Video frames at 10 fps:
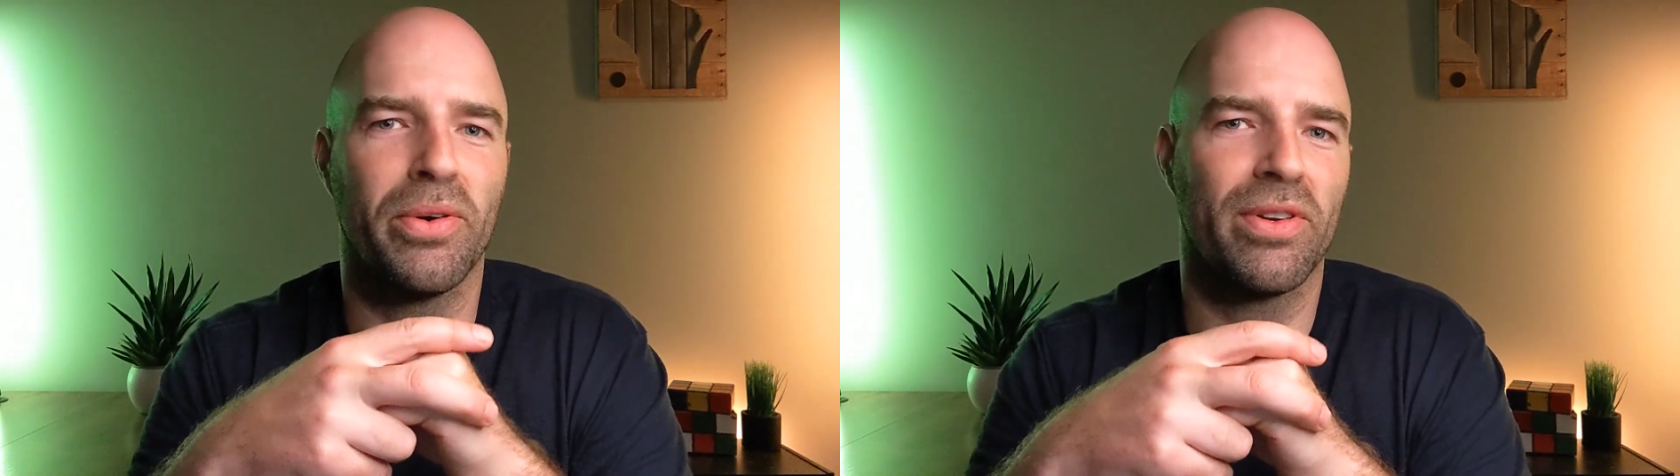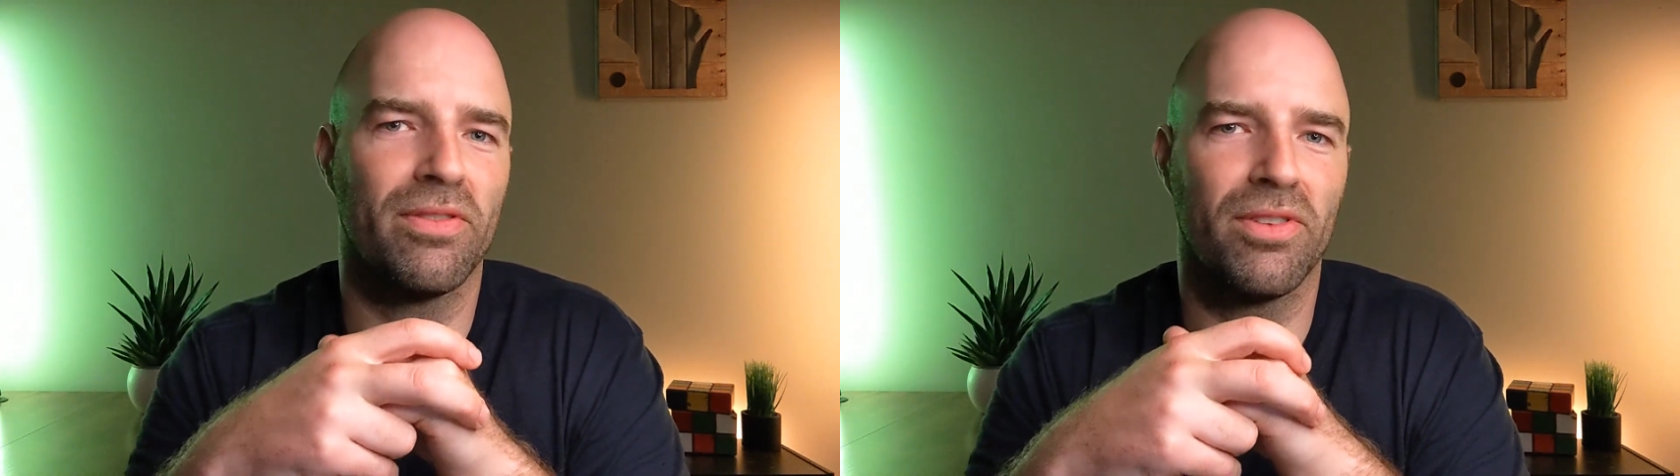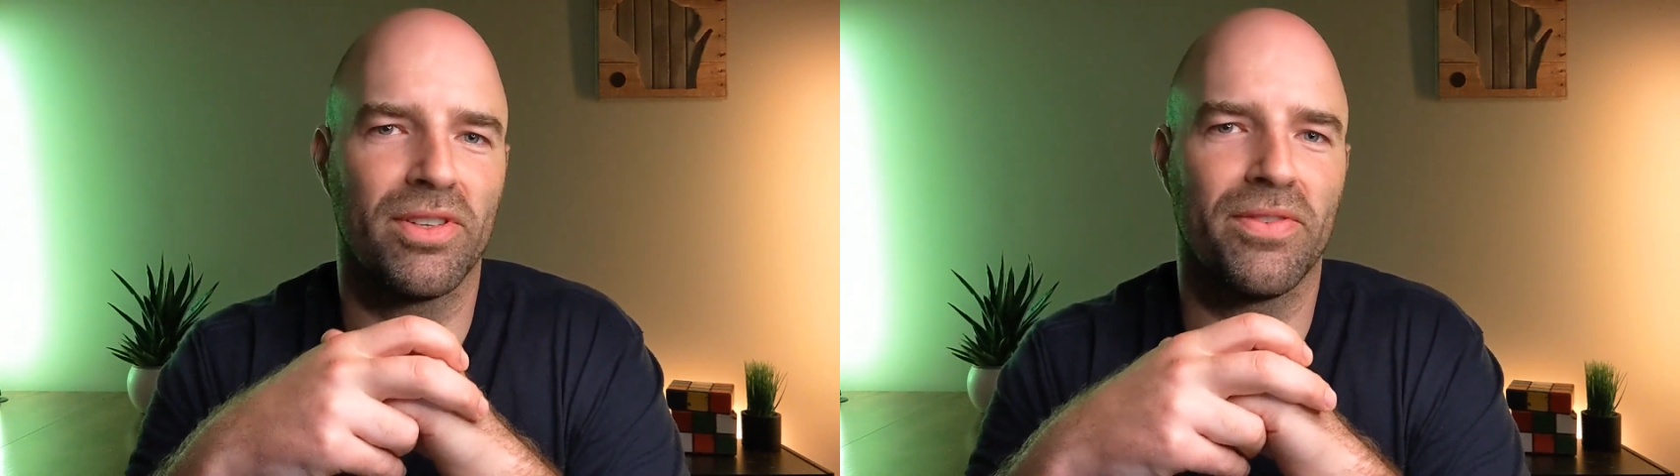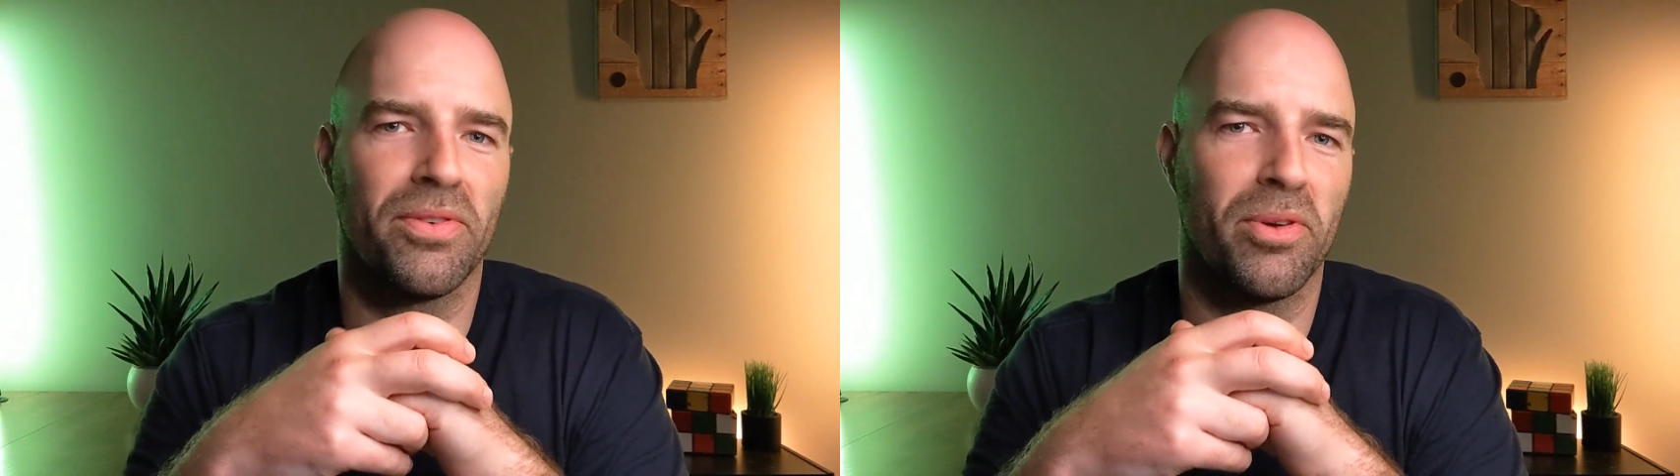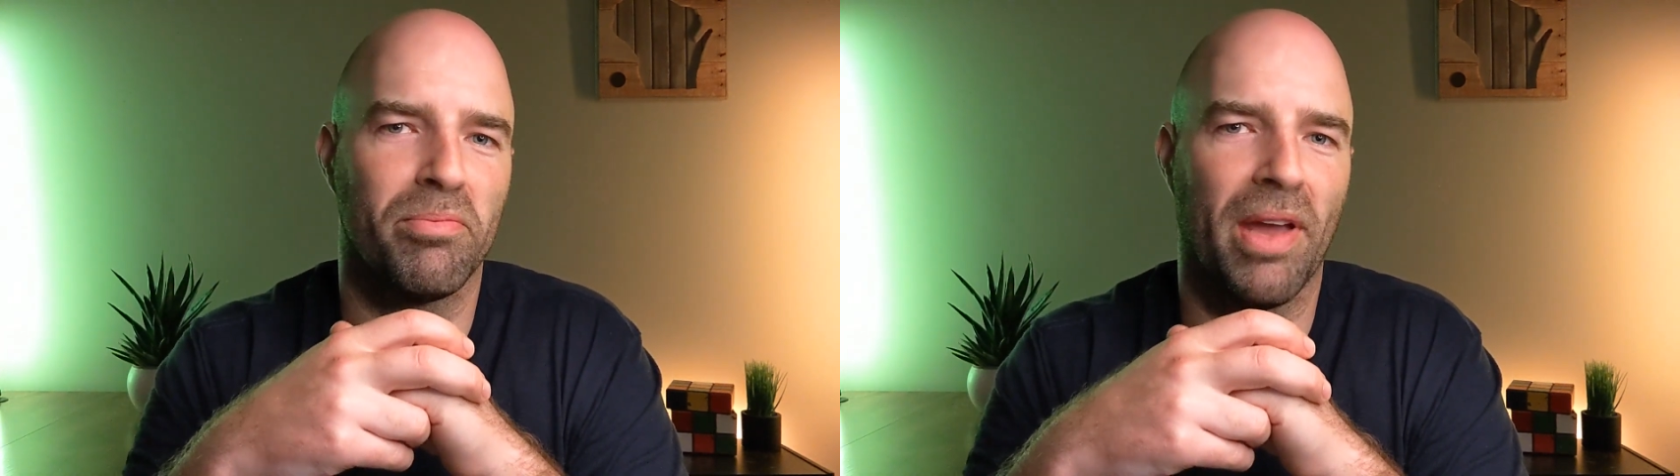I would have looked
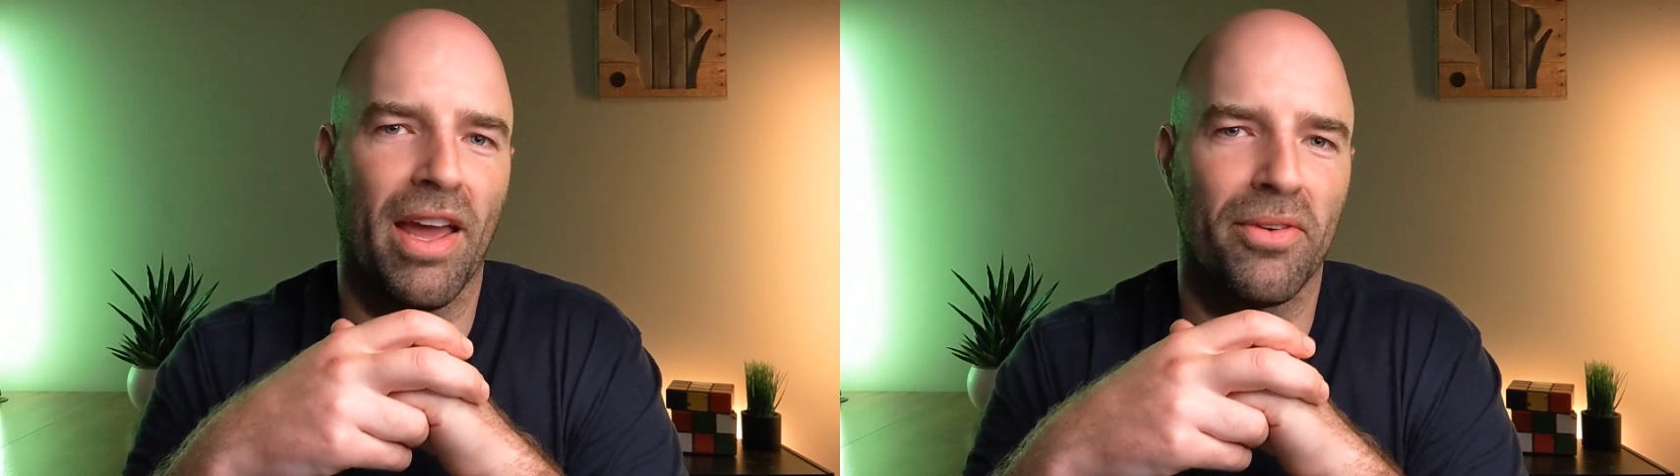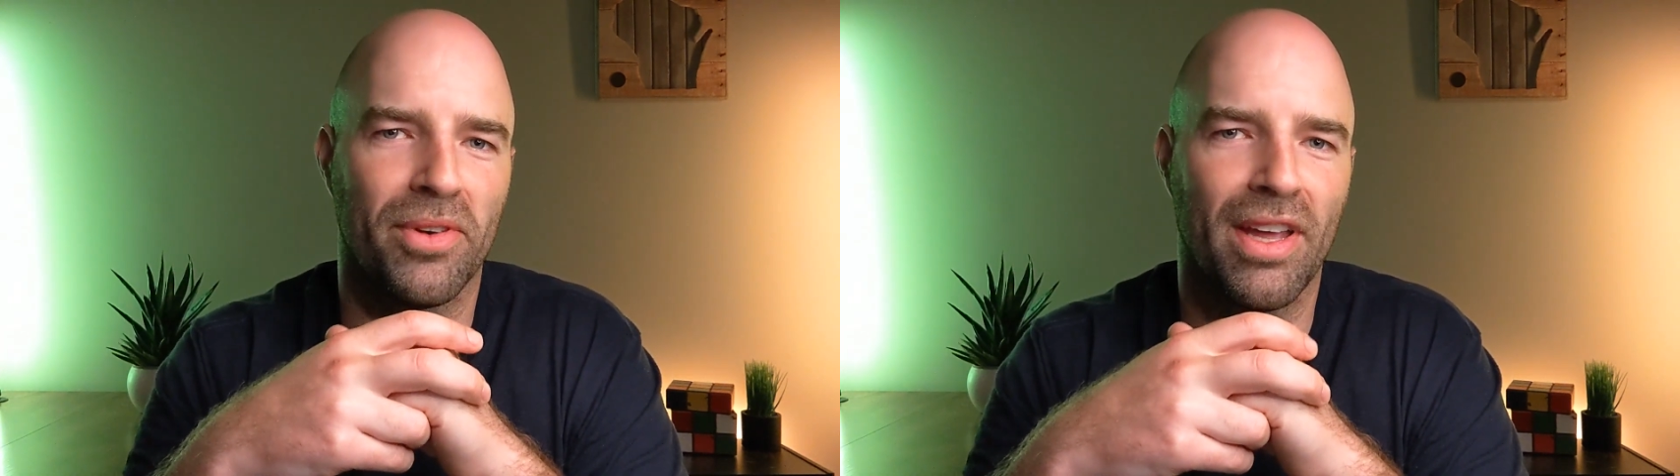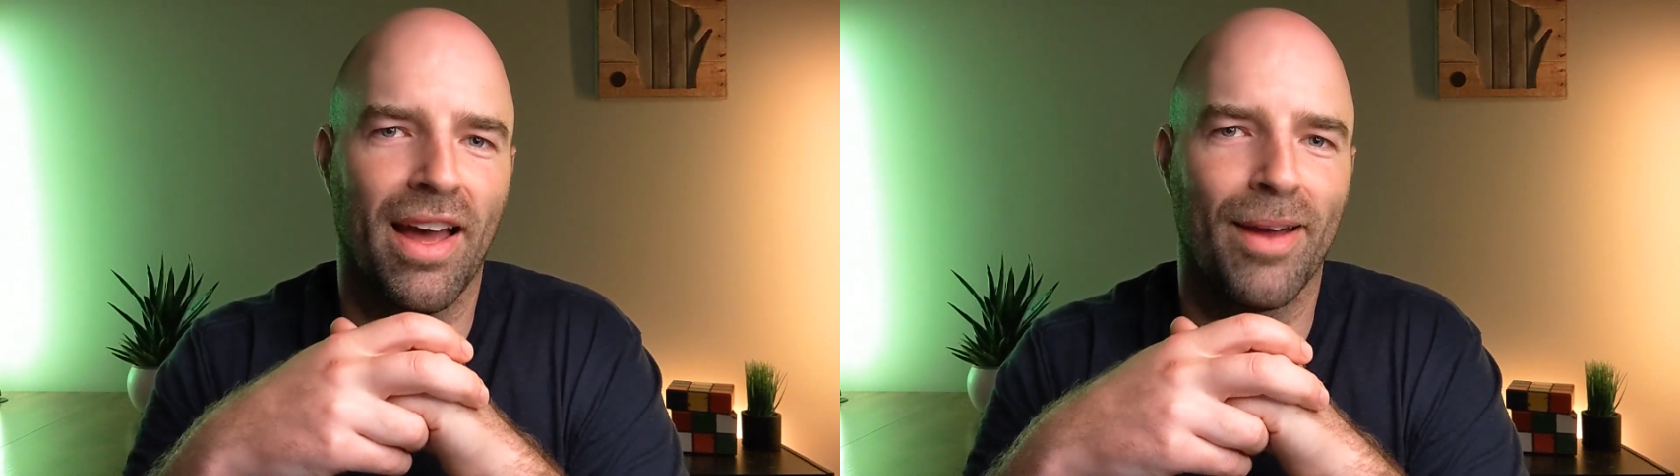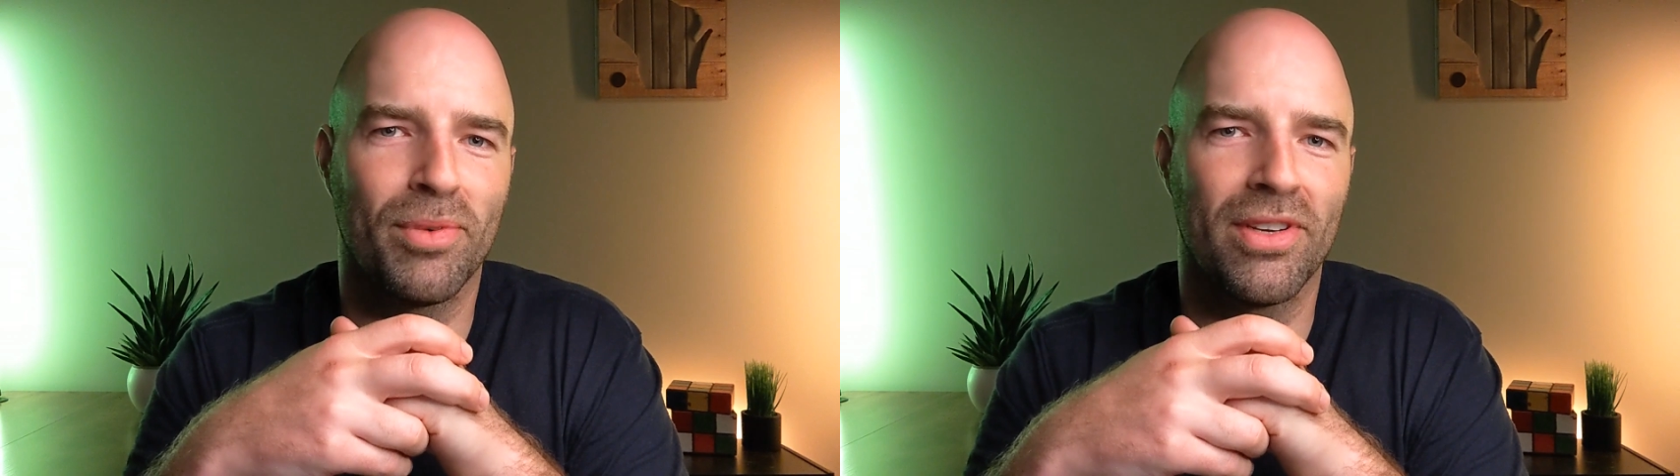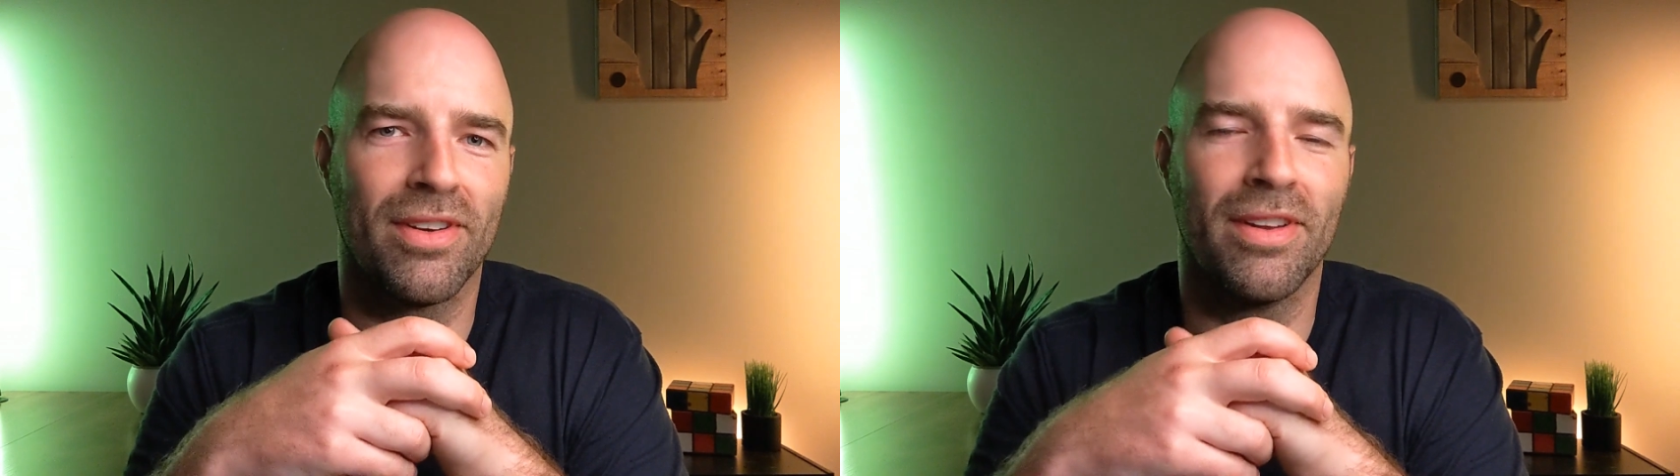for a battery
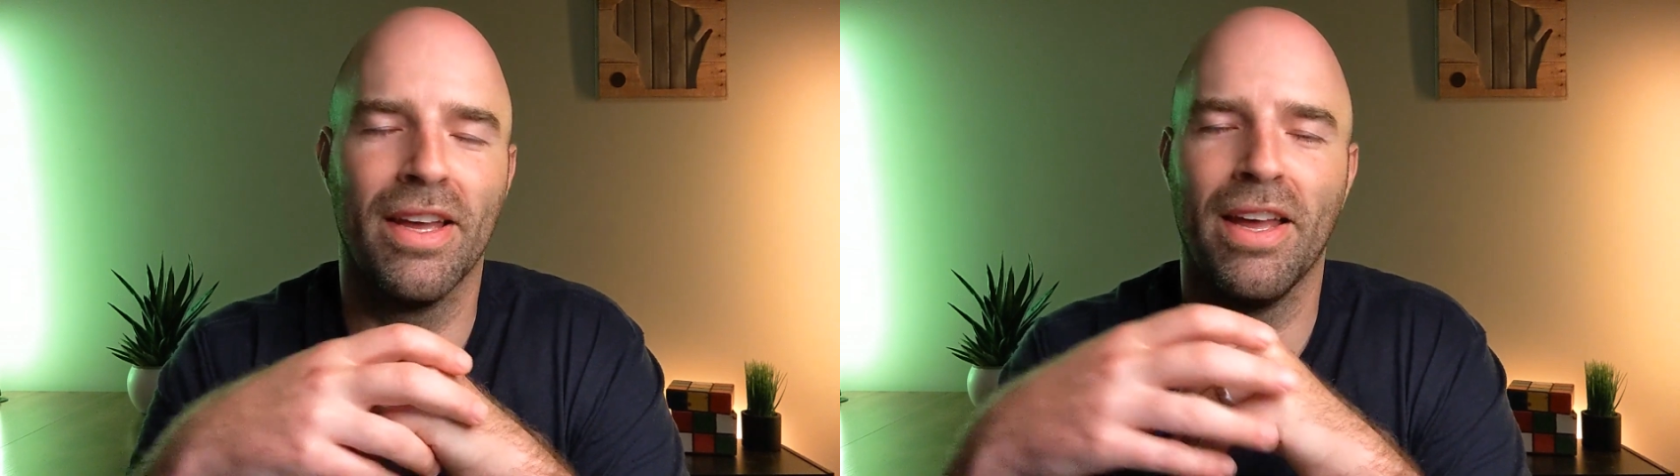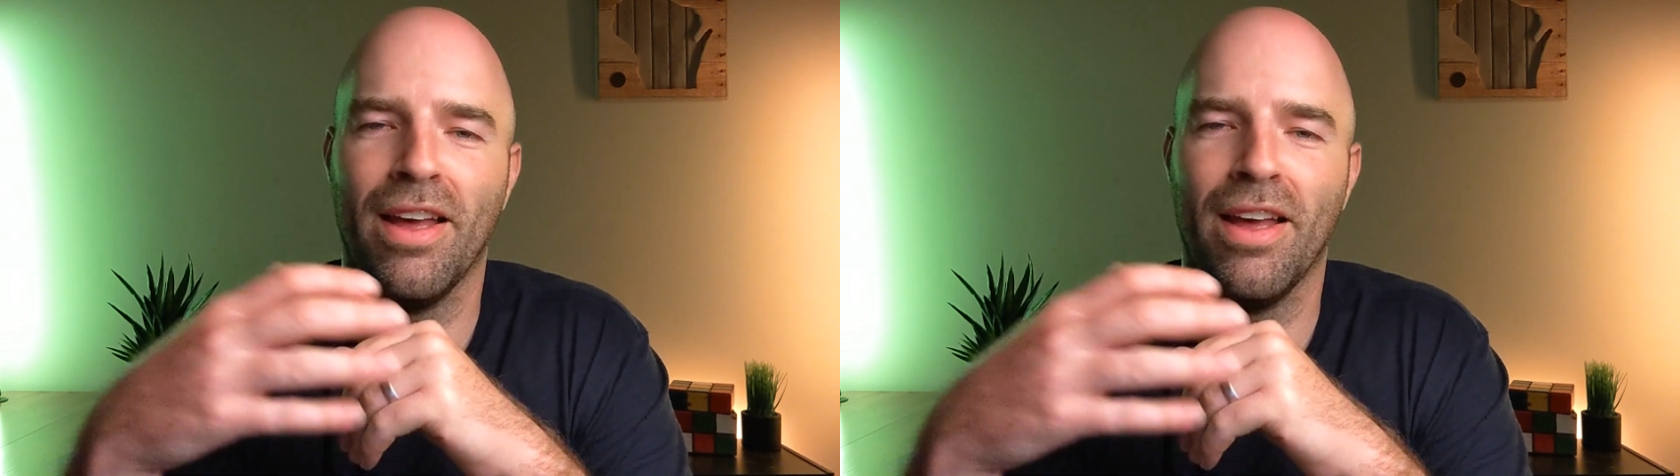option.